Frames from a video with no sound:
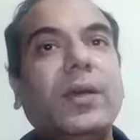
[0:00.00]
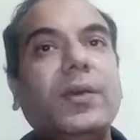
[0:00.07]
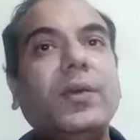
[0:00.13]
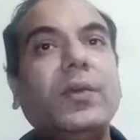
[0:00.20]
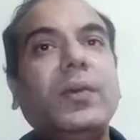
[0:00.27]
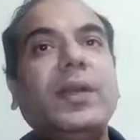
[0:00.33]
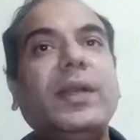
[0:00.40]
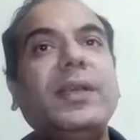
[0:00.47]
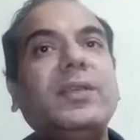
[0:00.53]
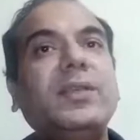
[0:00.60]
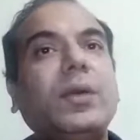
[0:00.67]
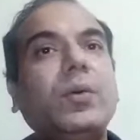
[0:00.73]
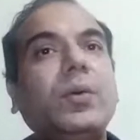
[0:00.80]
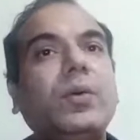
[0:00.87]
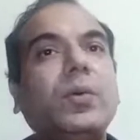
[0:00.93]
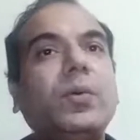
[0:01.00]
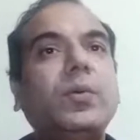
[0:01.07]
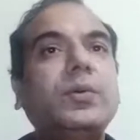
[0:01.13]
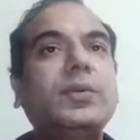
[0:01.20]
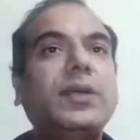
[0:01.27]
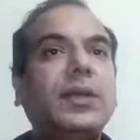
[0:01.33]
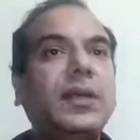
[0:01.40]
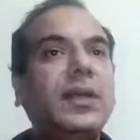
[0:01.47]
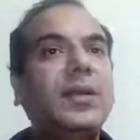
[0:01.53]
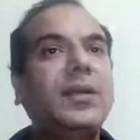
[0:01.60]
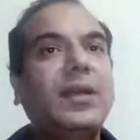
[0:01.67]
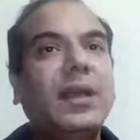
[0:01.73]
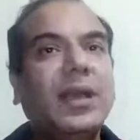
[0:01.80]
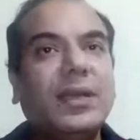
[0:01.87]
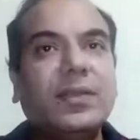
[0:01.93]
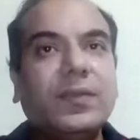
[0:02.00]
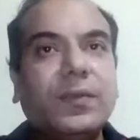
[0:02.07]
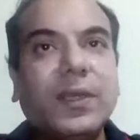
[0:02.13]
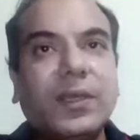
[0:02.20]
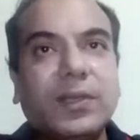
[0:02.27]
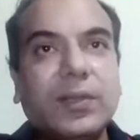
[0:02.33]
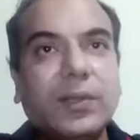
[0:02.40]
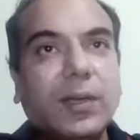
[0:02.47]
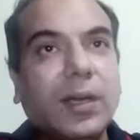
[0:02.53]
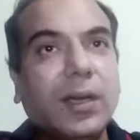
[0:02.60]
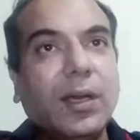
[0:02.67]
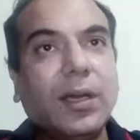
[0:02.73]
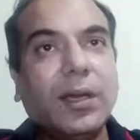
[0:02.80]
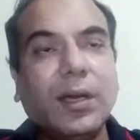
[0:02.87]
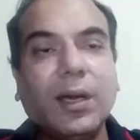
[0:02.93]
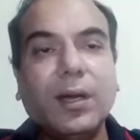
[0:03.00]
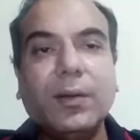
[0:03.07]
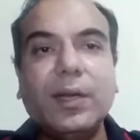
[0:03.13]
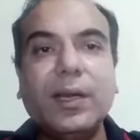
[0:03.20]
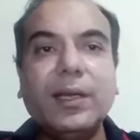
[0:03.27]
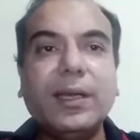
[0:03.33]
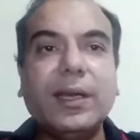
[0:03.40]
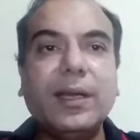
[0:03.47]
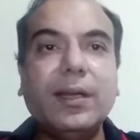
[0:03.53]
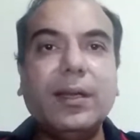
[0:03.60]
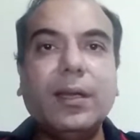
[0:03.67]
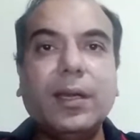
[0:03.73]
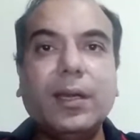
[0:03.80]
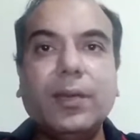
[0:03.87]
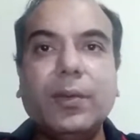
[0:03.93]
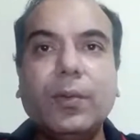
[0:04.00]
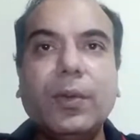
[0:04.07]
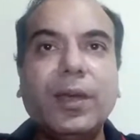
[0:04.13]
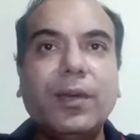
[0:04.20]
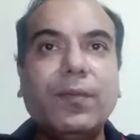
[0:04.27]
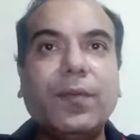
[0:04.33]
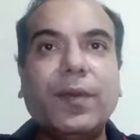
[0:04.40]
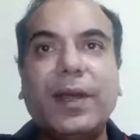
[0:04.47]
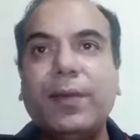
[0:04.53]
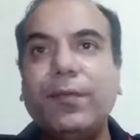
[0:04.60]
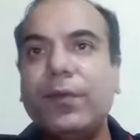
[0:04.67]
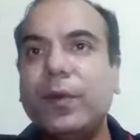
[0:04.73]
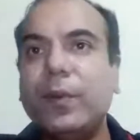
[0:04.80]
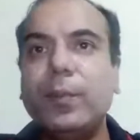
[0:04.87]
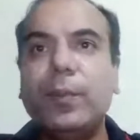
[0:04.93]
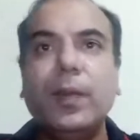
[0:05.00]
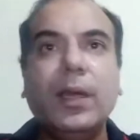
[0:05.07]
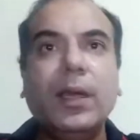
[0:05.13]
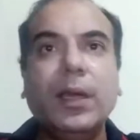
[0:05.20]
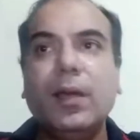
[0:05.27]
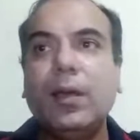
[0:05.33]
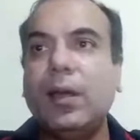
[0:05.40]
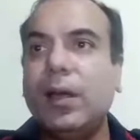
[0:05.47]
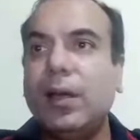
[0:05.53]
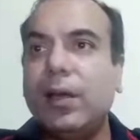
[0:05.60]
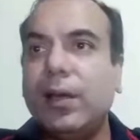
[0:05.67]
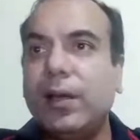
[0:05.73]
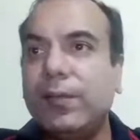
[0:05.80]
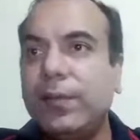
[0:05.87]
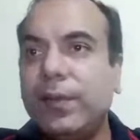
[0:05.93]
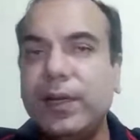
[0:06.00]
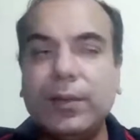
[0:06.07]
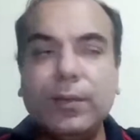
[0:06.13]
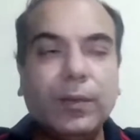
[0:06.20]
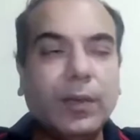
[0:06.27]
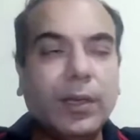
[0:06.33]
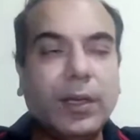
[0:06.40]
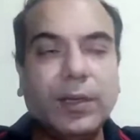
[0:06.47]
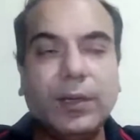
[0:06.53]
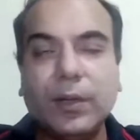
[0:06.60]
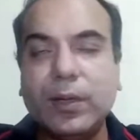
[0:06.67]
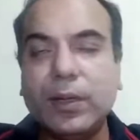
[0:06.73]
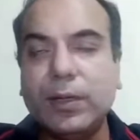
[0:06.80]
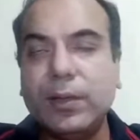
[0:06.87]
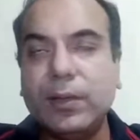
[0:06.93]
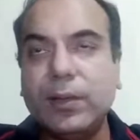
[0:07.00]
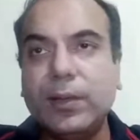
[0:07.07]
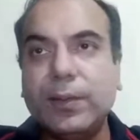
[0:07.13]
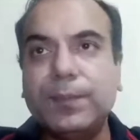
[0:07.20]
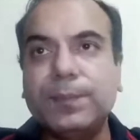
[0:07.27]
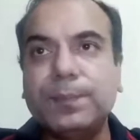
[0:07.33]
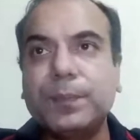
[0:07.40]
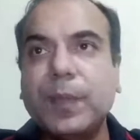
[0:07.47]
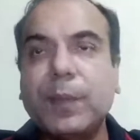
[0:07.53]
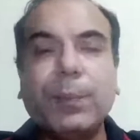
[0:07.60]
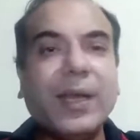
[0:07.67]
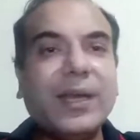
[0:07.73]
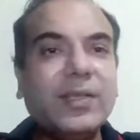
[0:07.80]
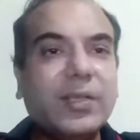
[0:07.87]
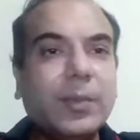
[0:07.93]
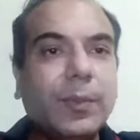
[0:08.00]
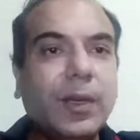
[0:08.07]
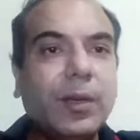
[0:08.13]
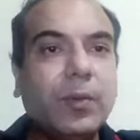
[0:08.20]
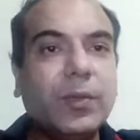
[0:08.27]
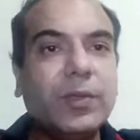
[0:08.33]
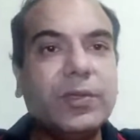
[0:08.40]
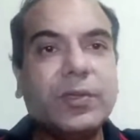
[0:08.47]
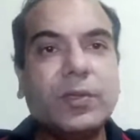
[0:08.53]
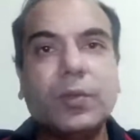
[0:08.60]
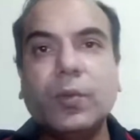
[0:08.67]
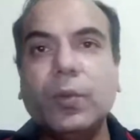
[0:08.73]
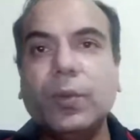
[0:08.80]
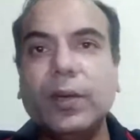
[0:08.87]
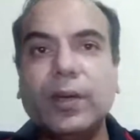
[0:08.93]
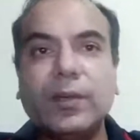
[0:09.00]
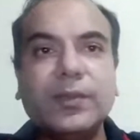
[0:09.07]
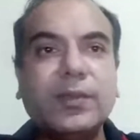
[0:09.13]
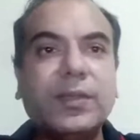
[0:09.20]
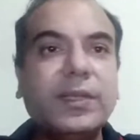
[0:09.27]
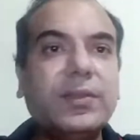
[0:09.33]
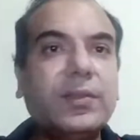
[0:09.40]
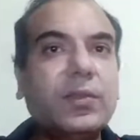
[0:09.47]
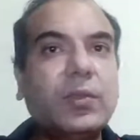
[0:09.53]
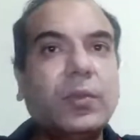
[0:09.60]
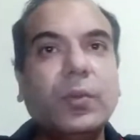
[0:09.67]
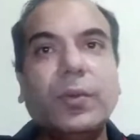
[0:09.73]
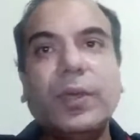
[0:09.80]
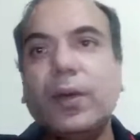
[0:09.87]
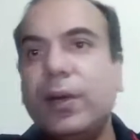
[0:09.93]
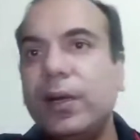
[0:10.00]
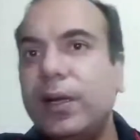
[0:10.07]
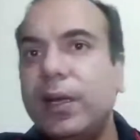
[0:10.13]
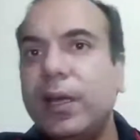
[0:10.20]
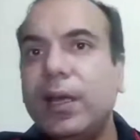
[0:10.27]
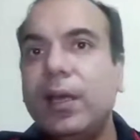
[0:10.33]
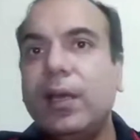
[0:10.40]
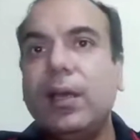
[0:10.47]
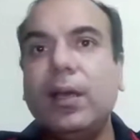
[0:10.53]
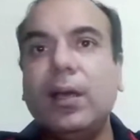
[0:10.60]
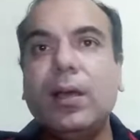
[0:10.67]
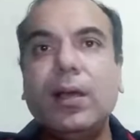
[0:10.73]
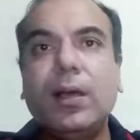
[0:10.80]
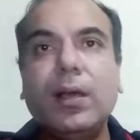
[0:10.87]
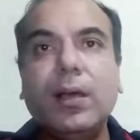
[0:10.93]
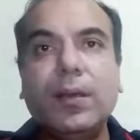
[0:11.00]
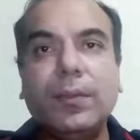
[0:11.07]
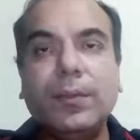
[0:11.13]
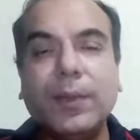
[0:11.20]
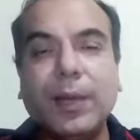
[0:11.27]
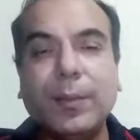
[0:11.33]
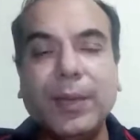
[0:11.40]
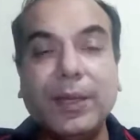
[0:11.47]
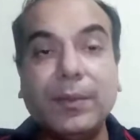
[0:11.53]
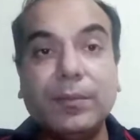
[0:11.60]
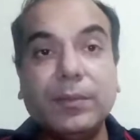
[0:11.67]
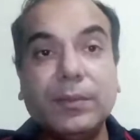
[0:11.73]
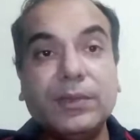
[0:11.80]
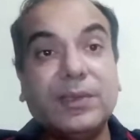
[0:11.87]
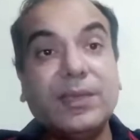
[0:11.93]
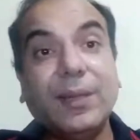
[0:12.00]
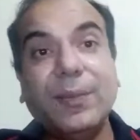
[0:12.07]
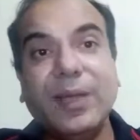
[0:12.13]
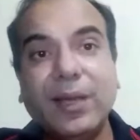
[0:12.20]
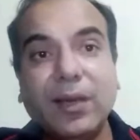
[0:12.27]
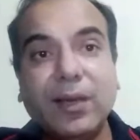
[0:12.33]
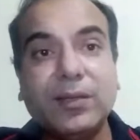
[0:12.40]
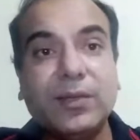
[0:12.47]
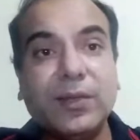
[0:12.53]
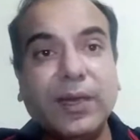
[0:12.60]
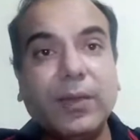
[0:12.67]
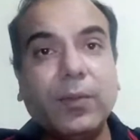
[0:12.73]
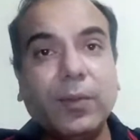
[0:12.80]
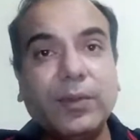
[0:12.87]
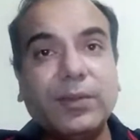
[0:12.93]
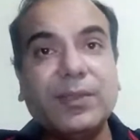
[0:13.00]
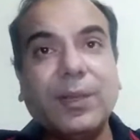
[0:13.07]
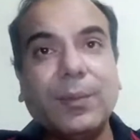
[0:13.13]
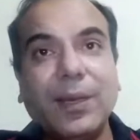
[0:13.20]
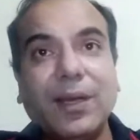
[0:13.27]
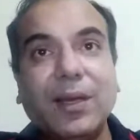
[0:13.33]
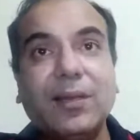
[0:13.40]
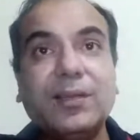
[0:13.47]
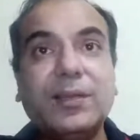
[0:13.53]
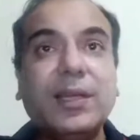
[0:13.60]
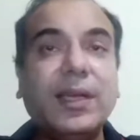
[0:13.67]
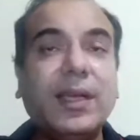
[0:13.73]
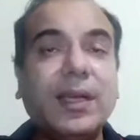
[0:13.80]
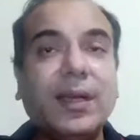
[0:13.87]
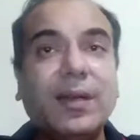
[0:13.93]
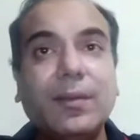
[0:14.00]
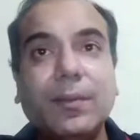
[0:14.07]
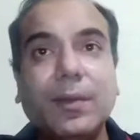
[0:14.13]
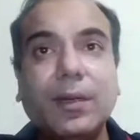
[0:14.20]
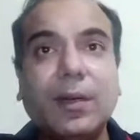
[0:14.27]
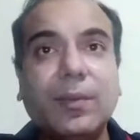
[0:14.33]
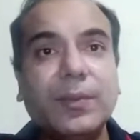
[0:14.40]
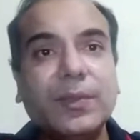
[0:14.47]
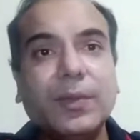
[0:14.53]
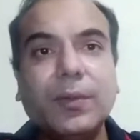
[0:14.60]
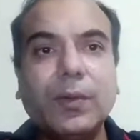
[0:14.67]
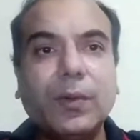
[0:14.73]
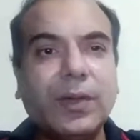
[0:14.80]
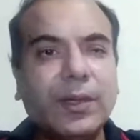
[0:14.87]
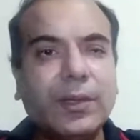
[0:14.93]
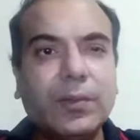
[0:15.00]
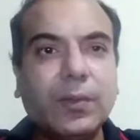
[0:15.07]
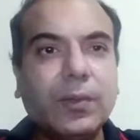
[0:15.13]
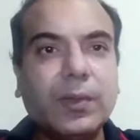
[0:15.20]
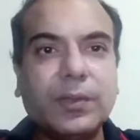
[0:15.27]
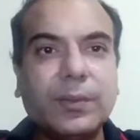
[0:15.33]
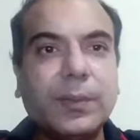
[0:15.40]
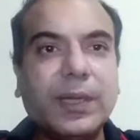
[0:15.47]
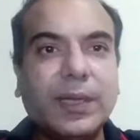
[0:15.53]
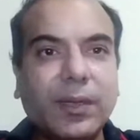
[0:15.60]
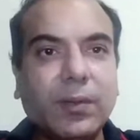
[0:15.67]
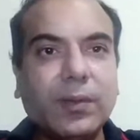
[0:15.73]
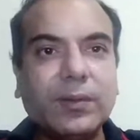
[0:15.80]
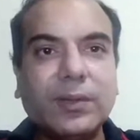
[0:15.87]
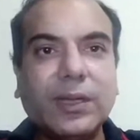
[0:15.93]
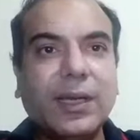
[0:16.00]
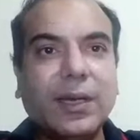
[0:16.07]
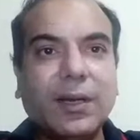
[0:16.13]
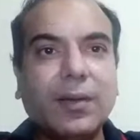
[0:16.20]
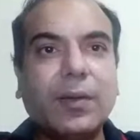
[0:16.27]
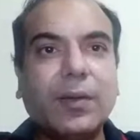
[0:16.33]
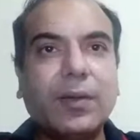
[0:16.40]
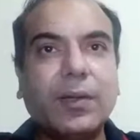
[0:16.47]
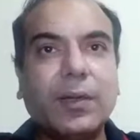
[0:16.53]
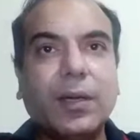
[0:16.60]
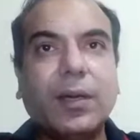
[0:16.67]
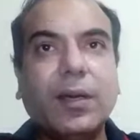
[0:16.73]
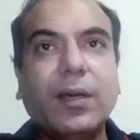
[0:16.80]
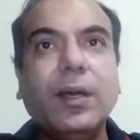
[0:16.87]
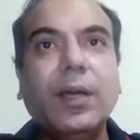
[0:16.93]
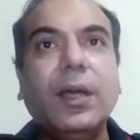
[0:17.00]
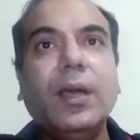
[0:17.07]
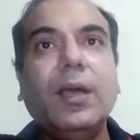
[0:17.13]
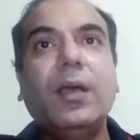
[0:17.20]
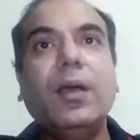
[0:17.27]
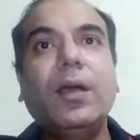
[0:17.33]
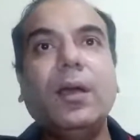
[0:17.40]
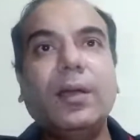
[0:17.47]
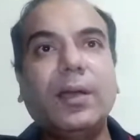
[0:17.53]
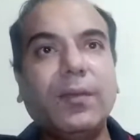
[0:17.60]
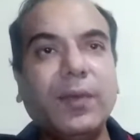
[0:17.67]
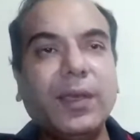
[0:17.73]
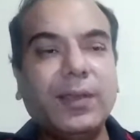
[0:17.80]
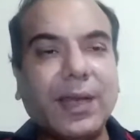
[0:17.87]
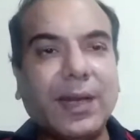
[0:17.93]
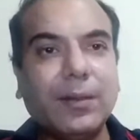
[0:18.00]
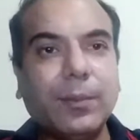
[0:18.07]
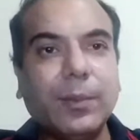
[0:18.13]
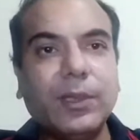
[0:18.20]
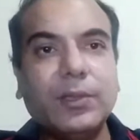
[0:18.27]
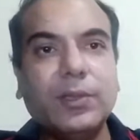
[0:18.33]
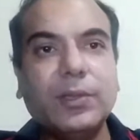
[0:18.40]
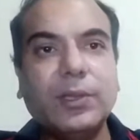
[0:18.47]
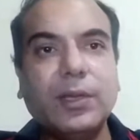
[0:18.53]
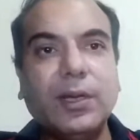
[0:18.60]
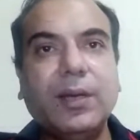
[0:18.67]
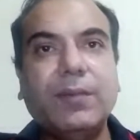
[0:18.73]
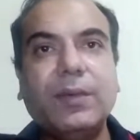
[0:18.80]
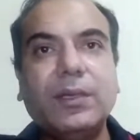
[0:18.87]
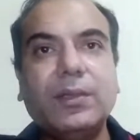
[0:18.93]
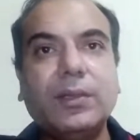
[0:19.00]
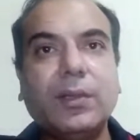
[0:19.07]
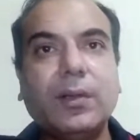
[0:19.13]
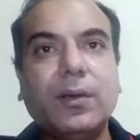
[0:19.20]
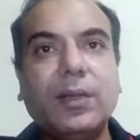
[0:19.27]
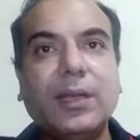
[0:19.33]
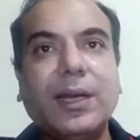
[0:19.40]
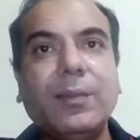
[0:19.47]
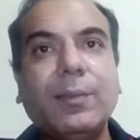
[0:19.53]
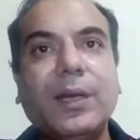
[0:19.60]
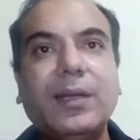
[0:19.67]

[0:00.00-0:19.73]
Now you reach out to certain Reliance Fresh outlet, and you can find from what your perishable goods to groceries to your I mean, semi-luxury goods. Semi-luxury here comes down only to cosmetic because they are not giving that much leverage on that.